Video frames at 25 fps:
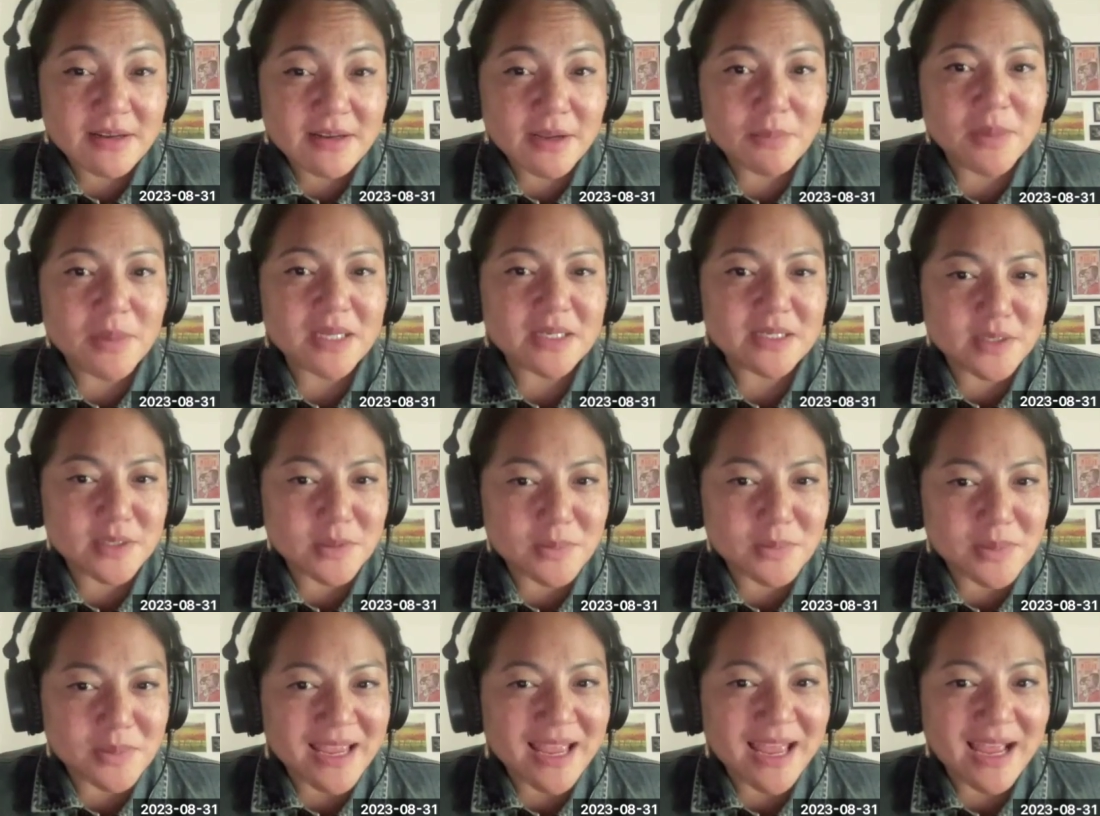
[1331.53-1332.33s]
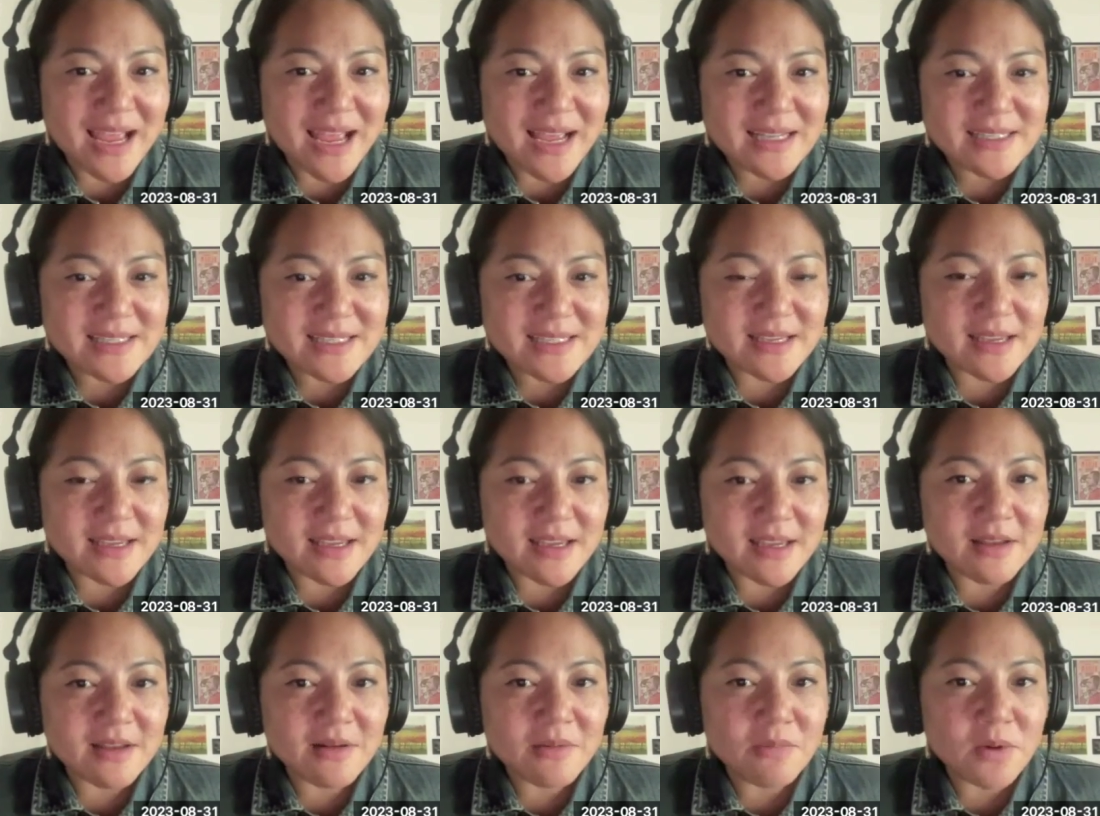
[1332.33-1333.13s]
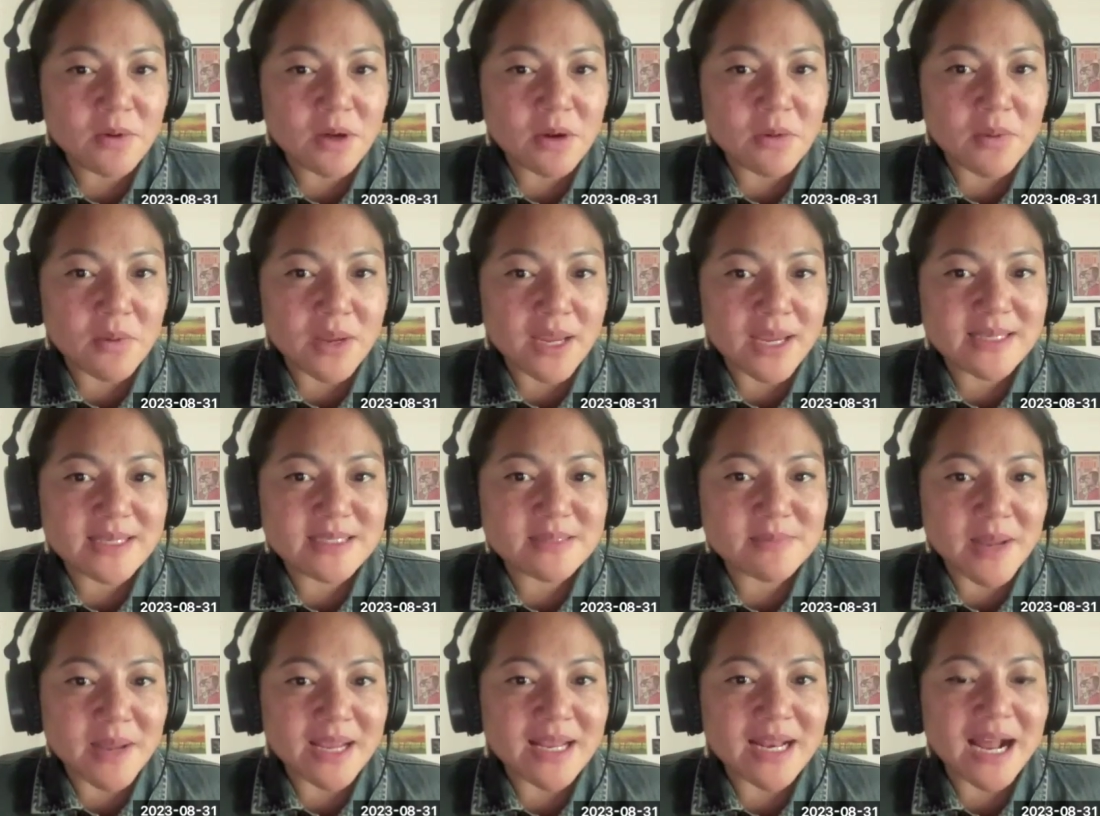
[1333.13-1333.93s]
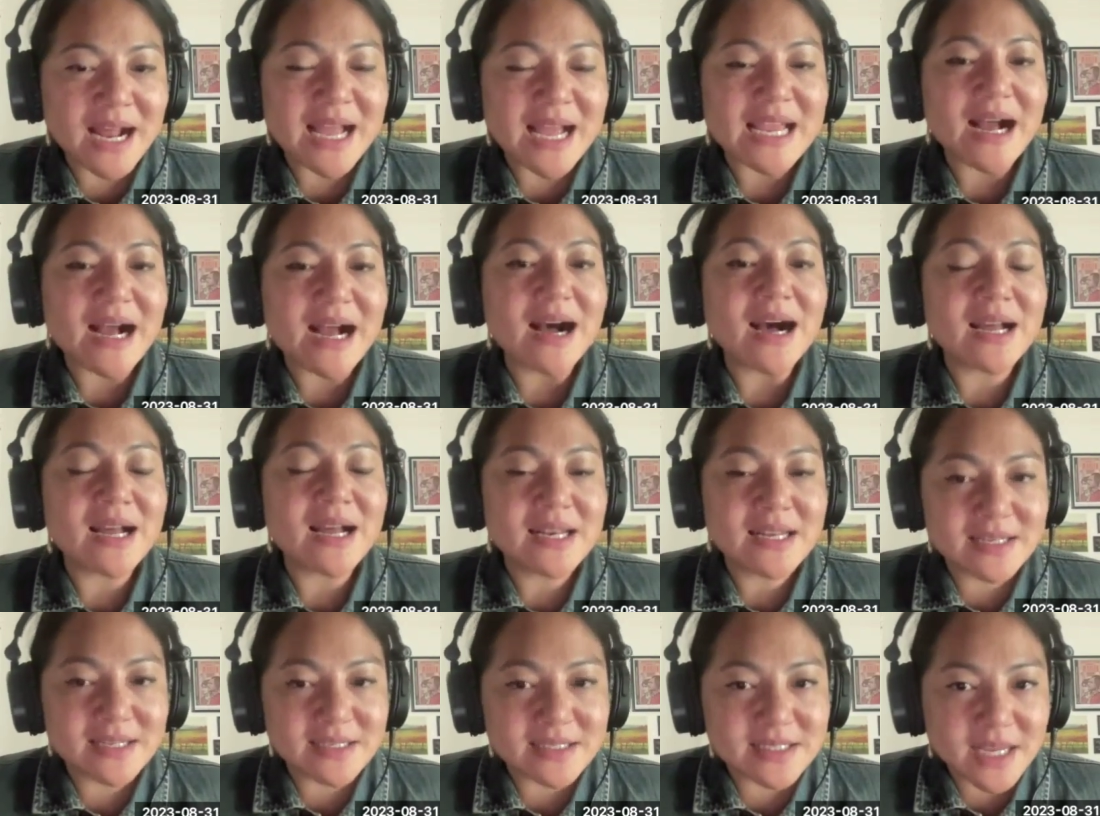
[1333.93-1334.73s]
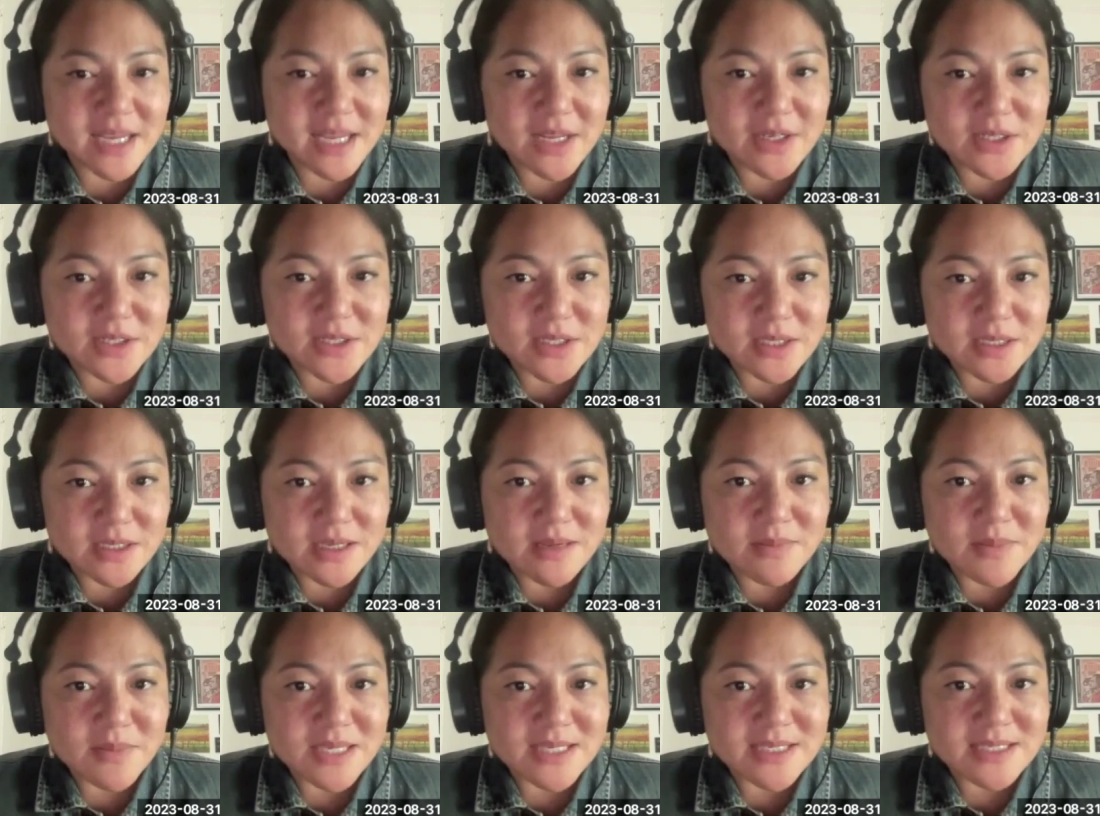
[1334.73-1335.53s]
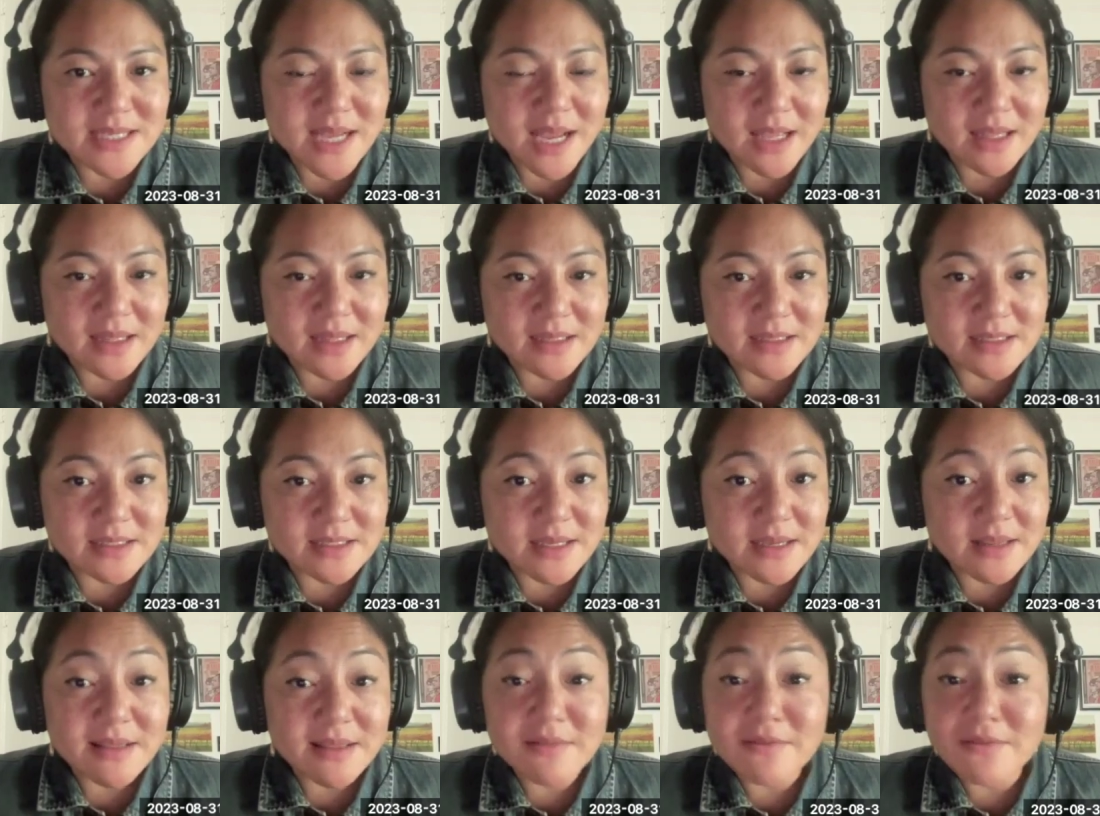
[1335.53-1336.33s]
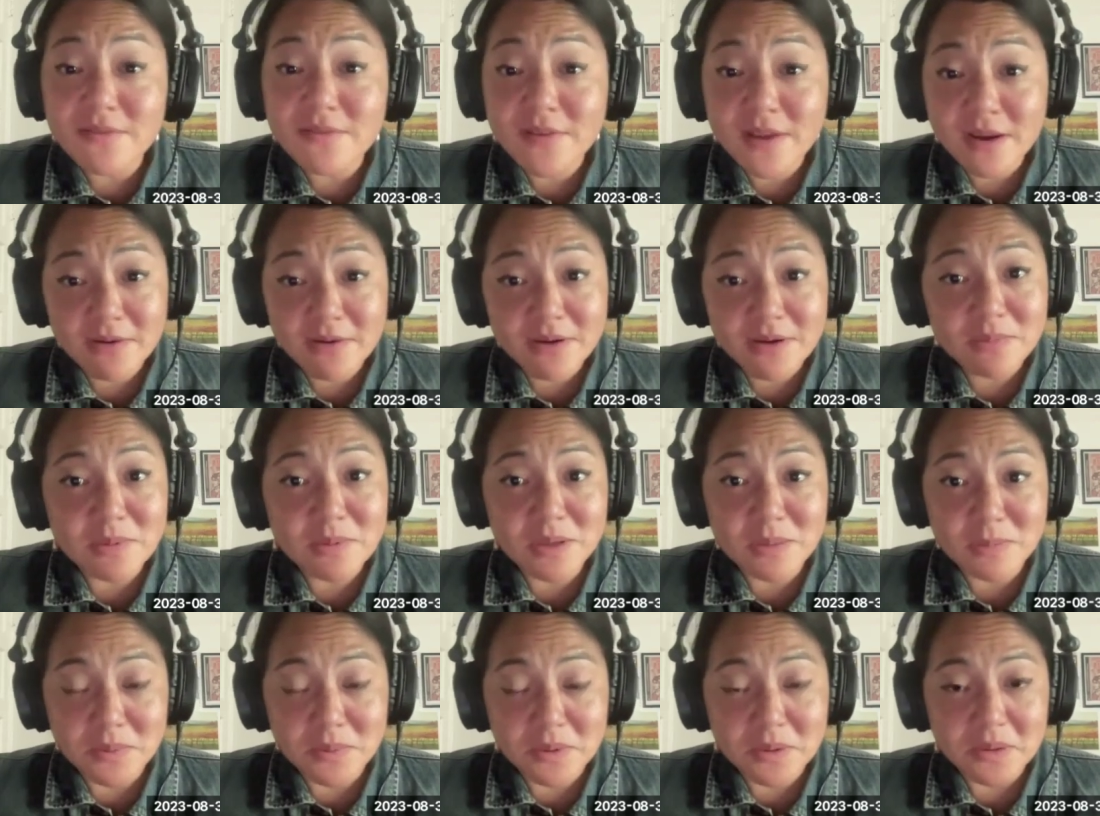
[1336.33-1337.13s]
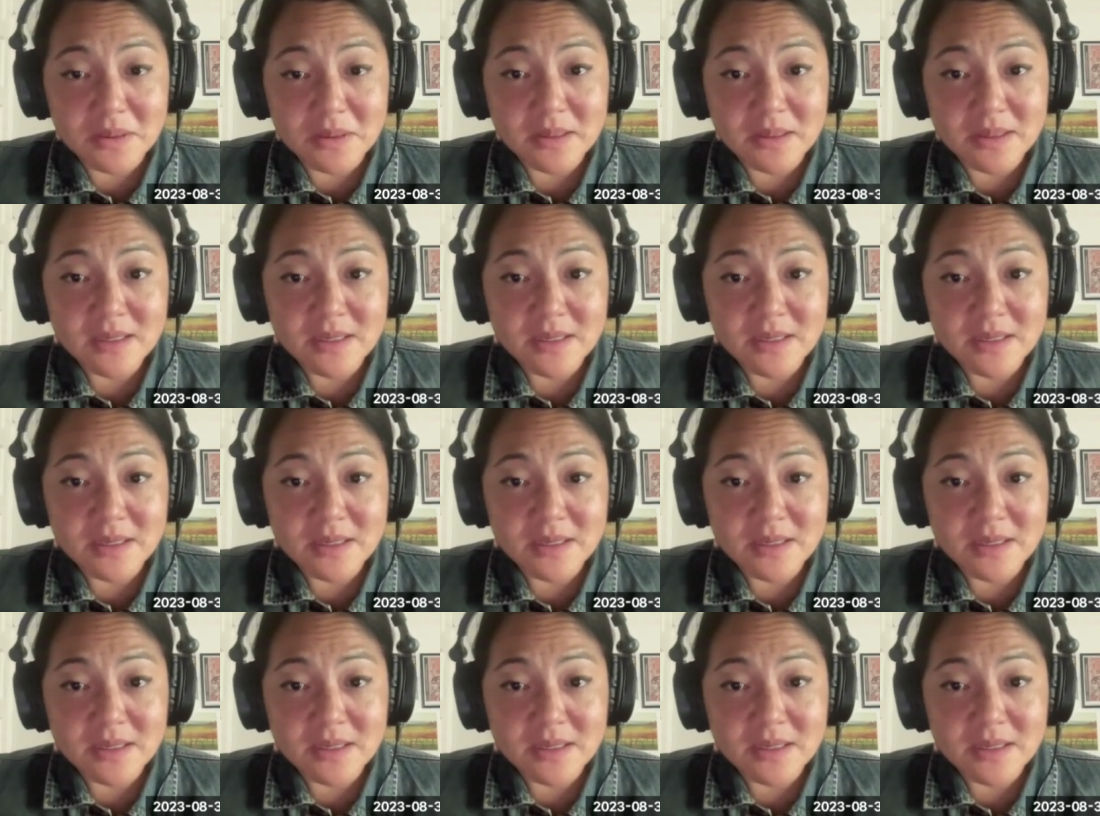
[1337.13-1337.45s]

but to be asking, in what ways might I unintentionally be silencing the very people